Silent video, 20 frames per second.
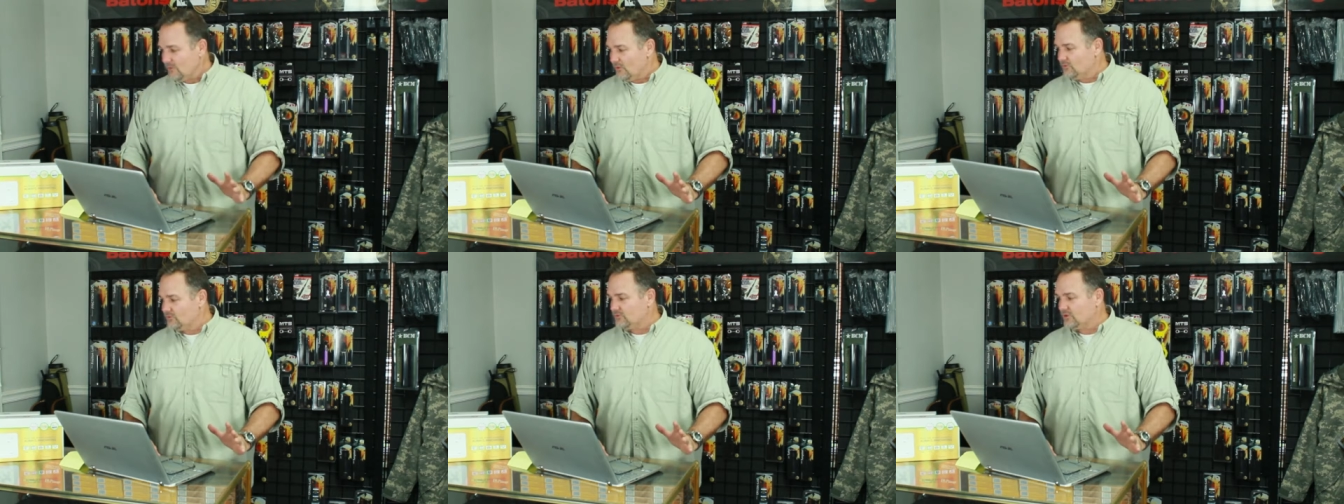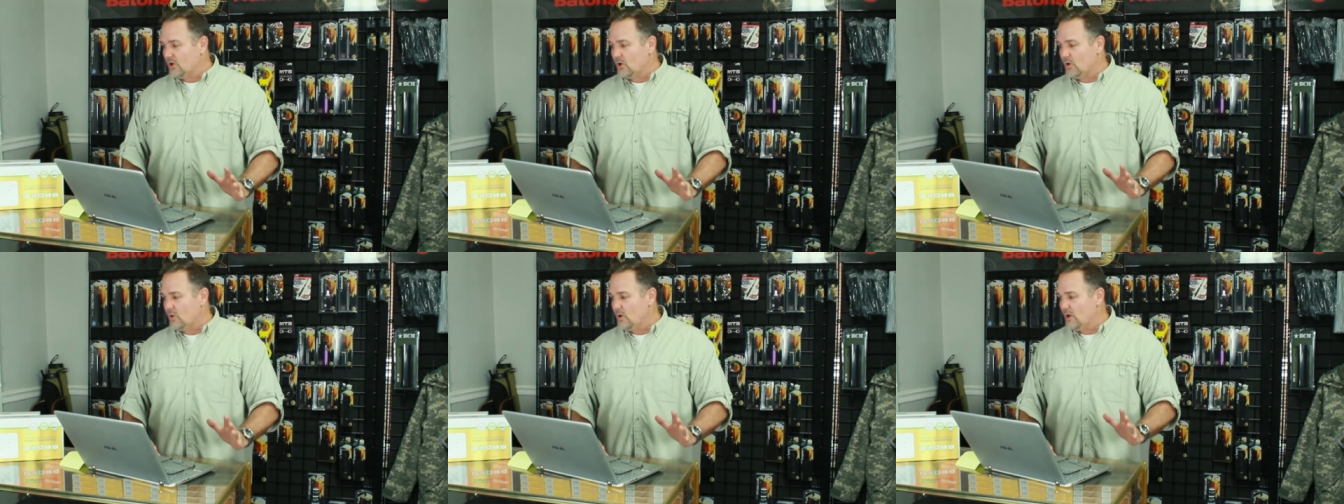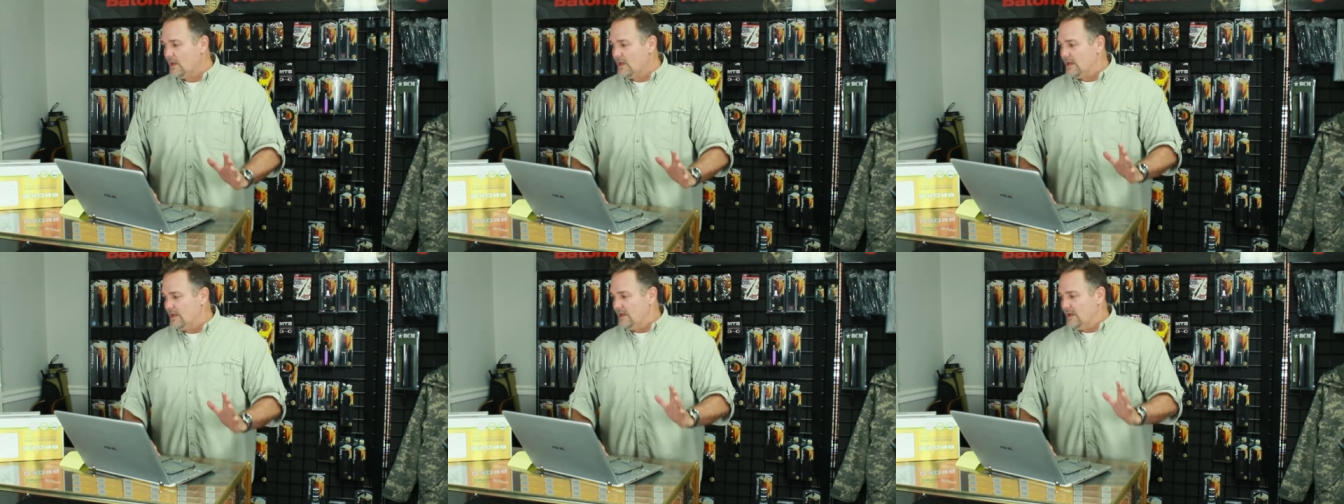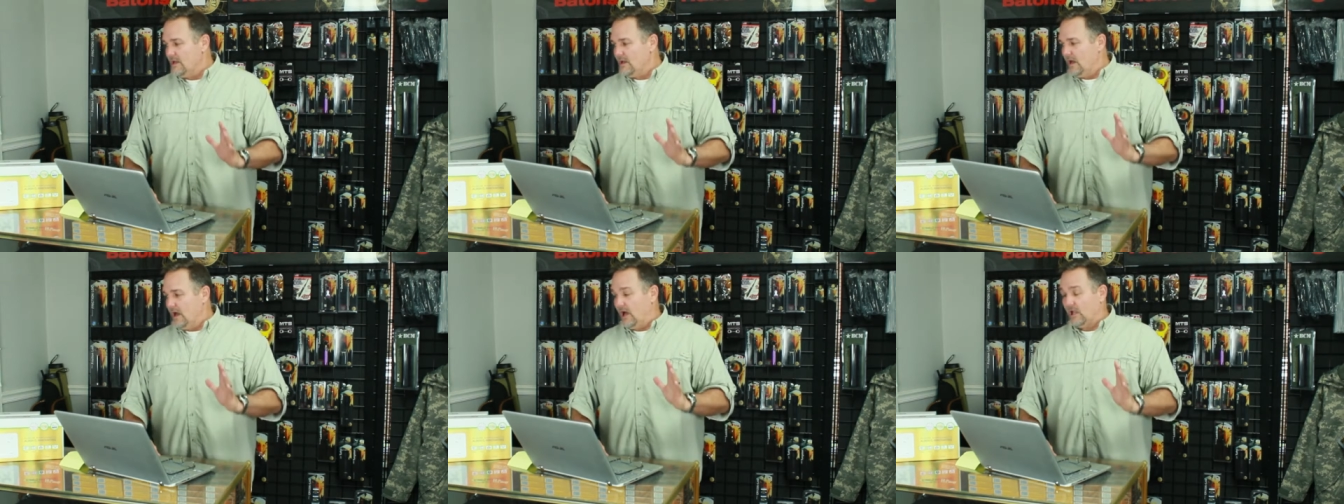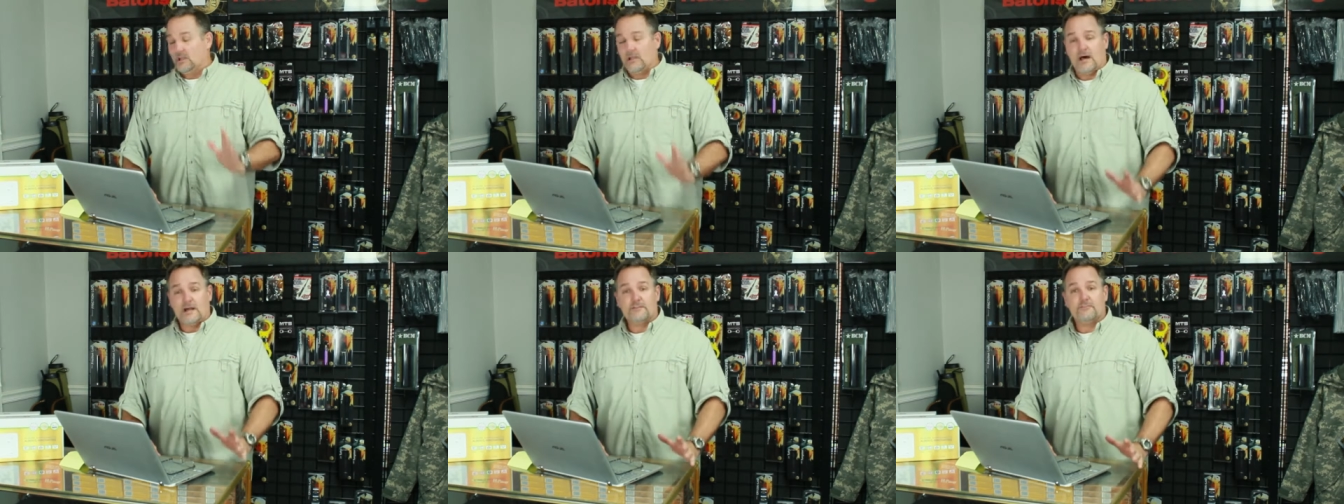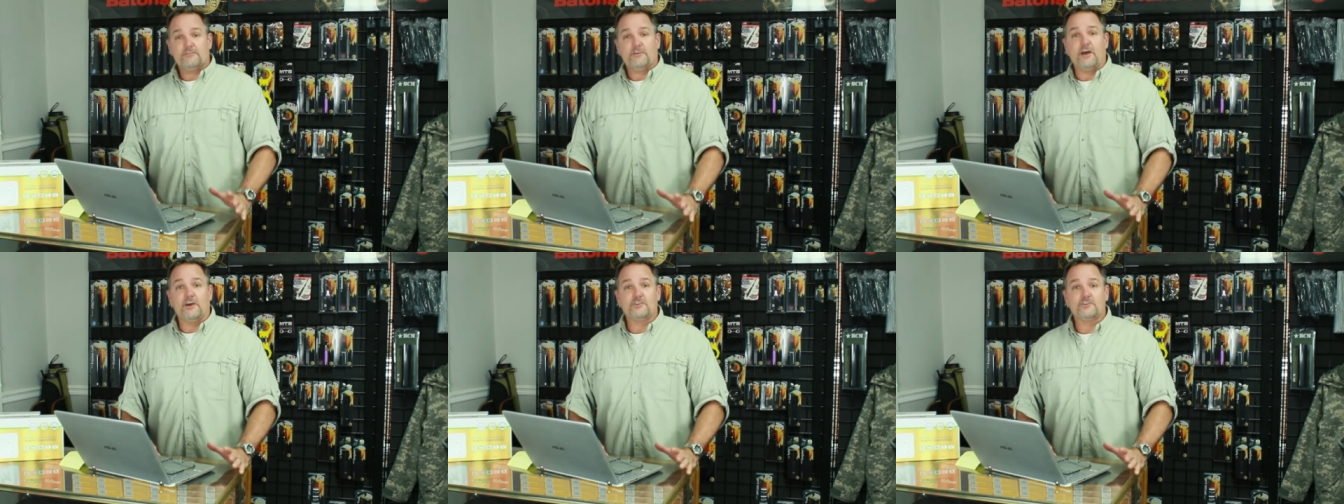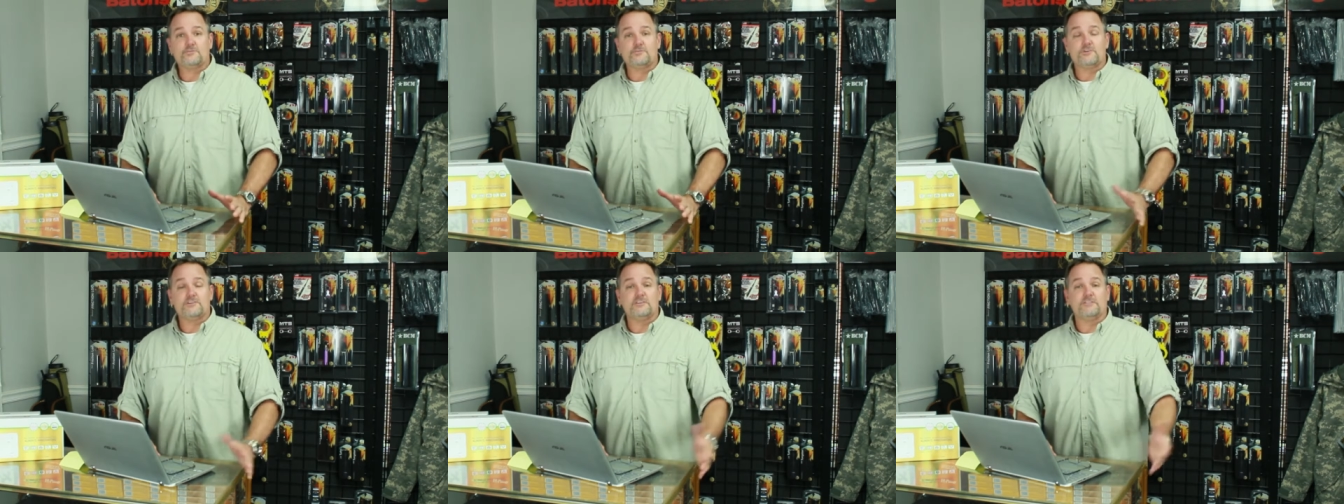So a lot of
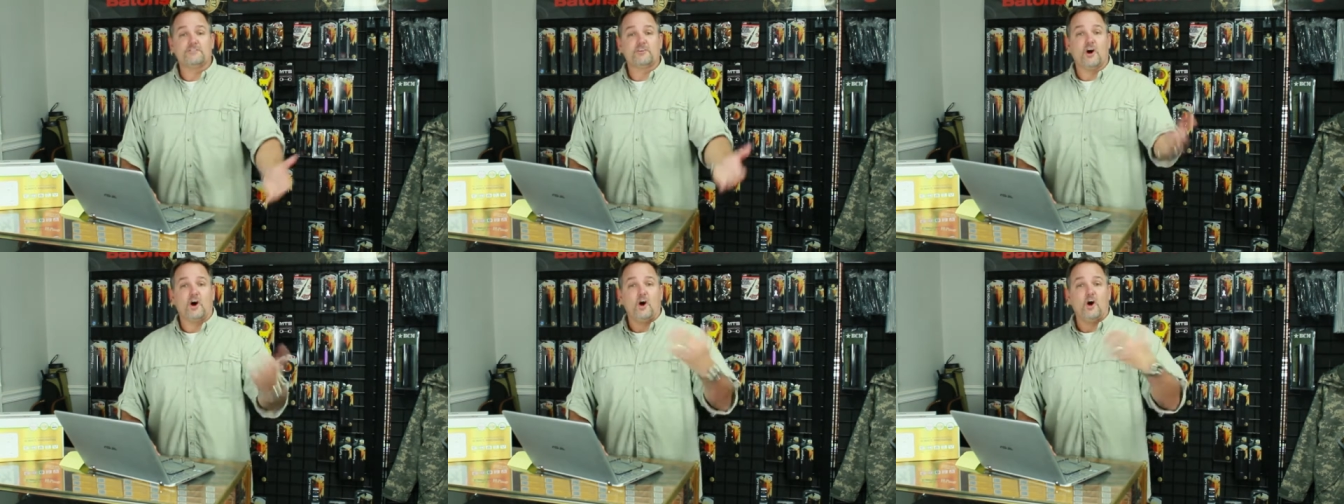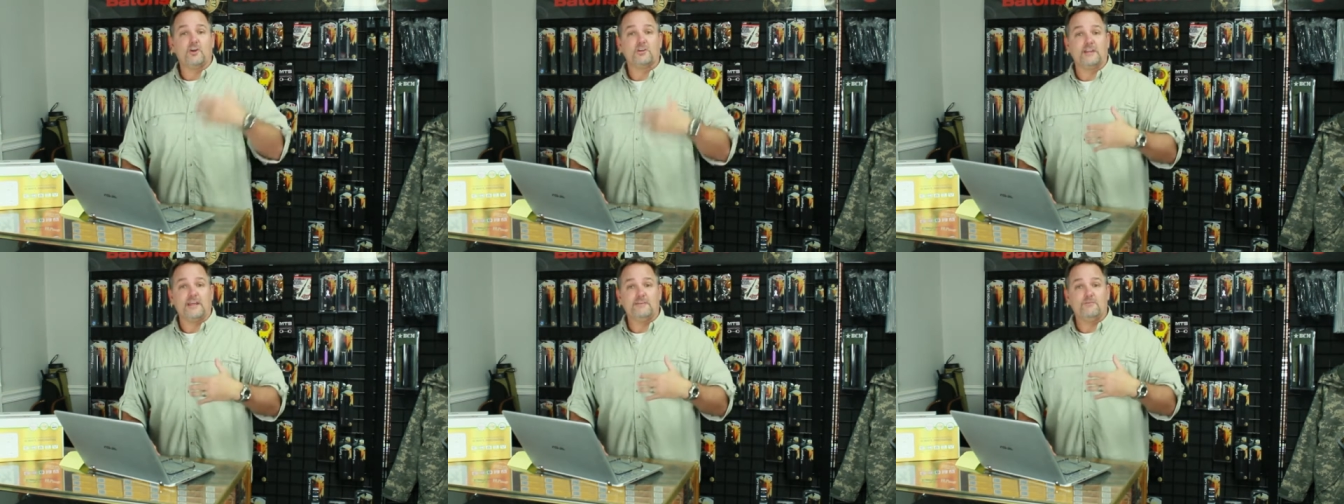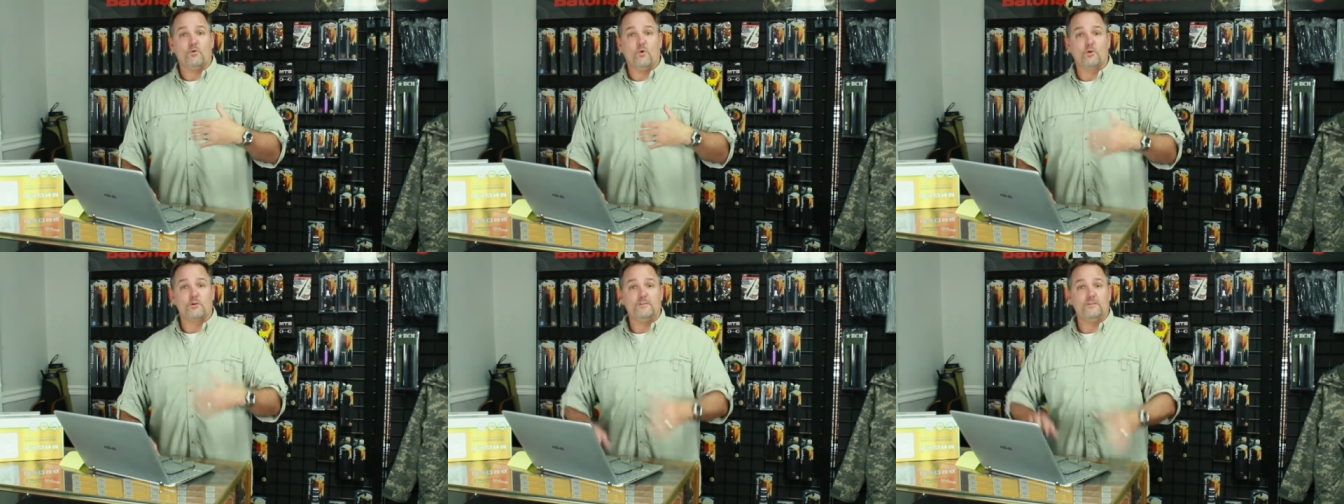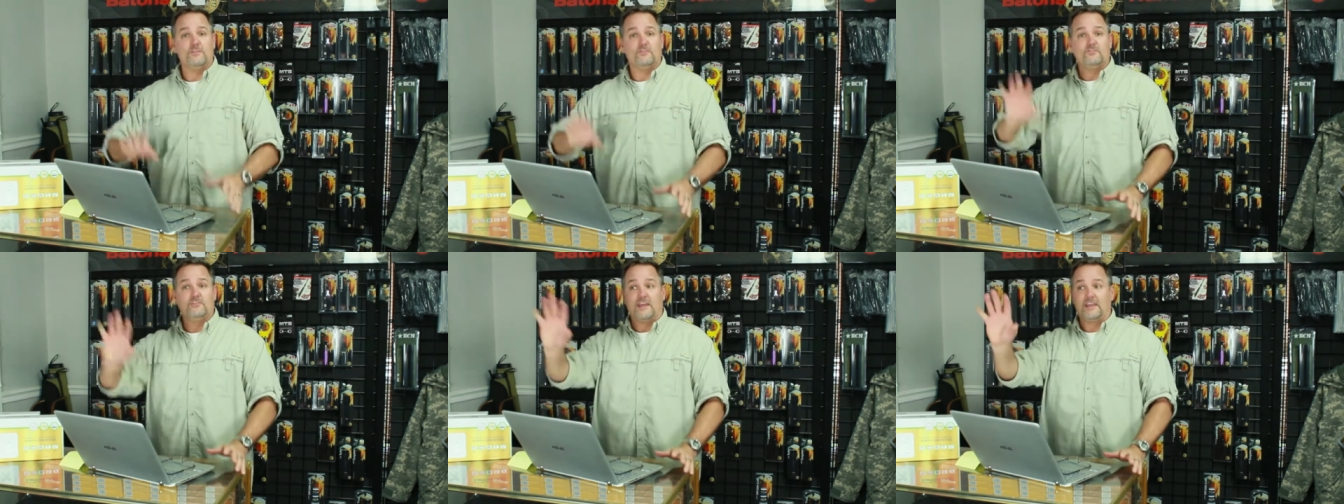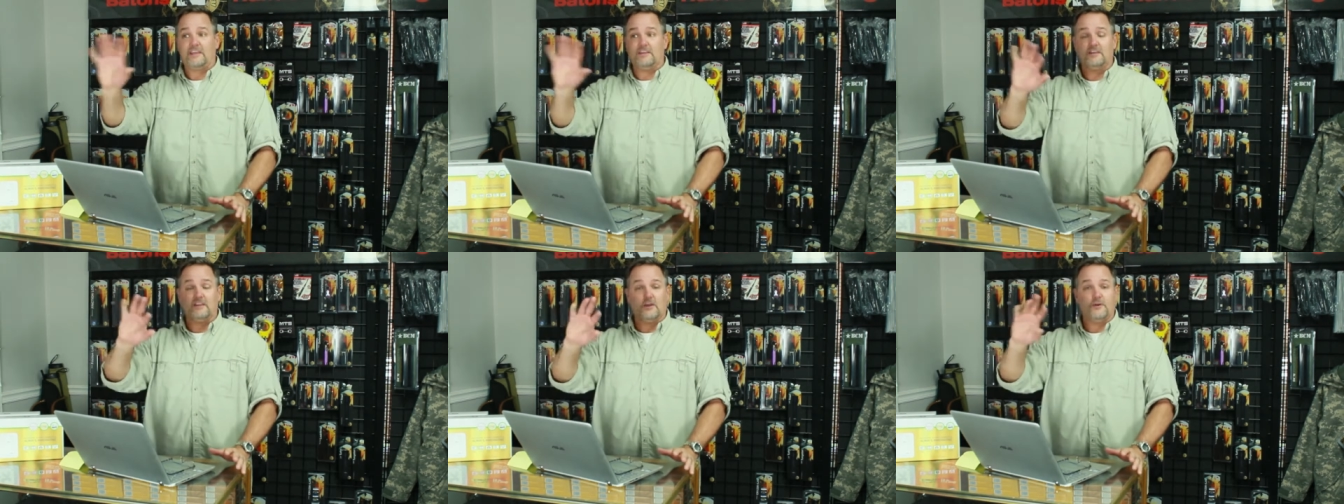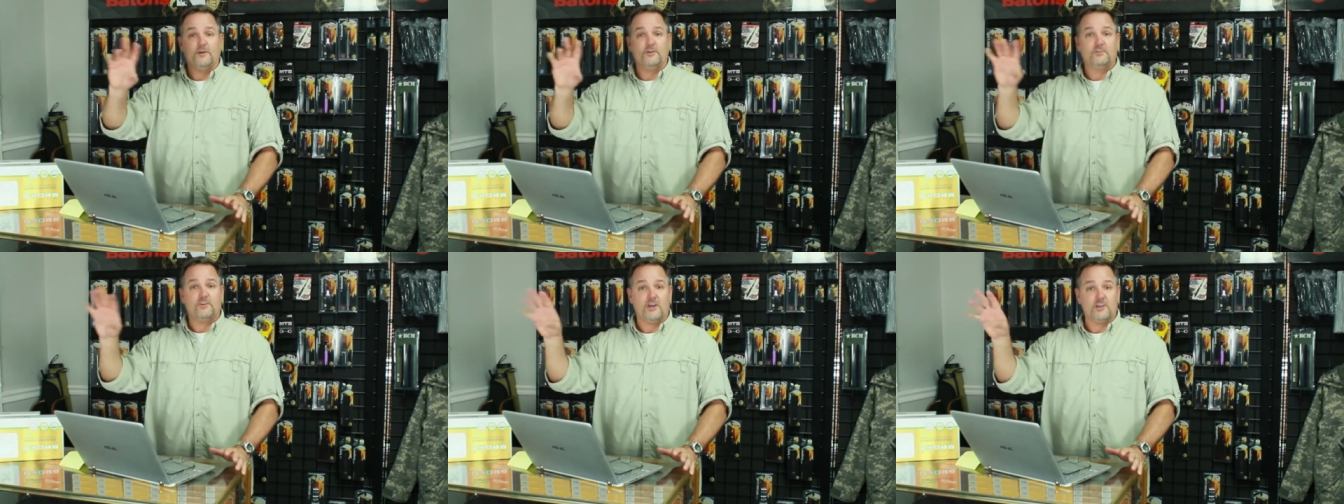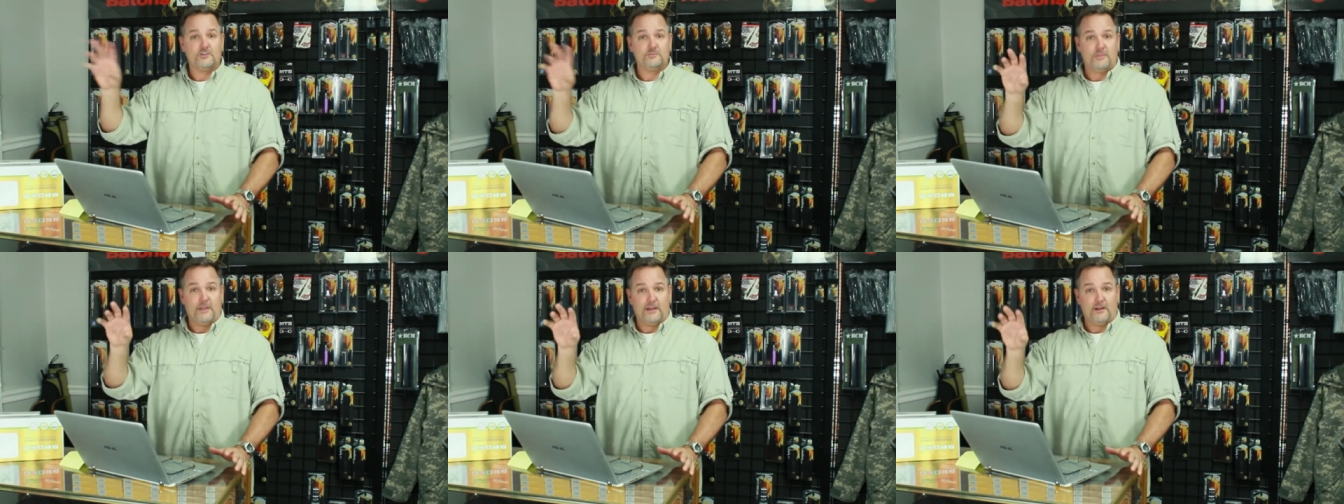customers have called and they've ordered these secondary
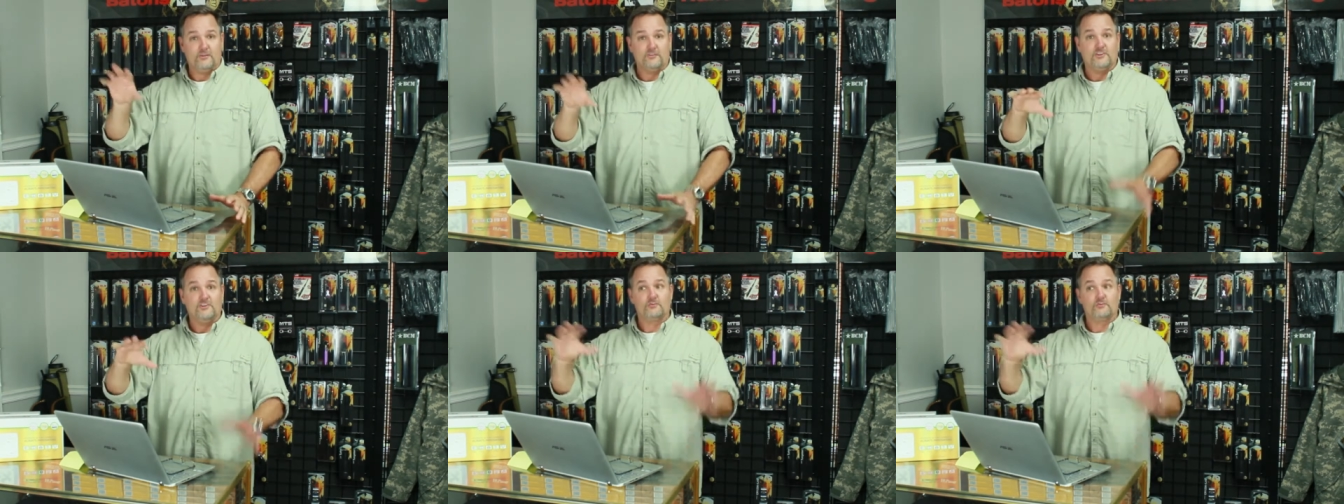touch panels,